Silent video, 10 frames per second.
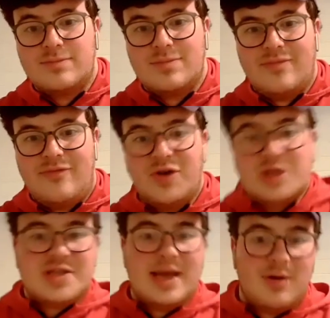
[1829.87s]

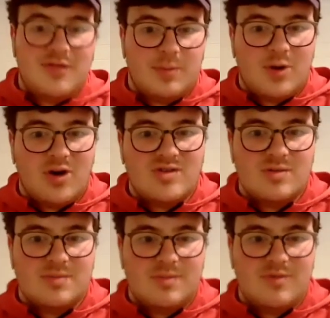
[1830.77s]
First name off the board
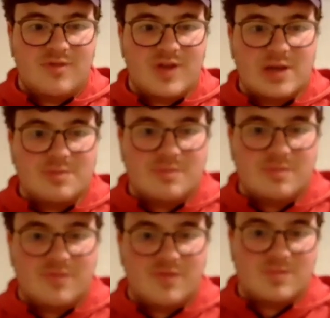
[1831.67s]
for you
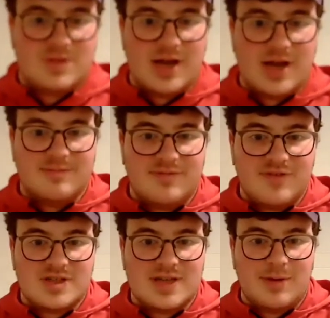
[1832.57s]
tonight.
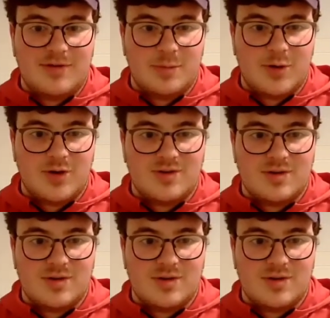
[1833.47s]
First name off the board.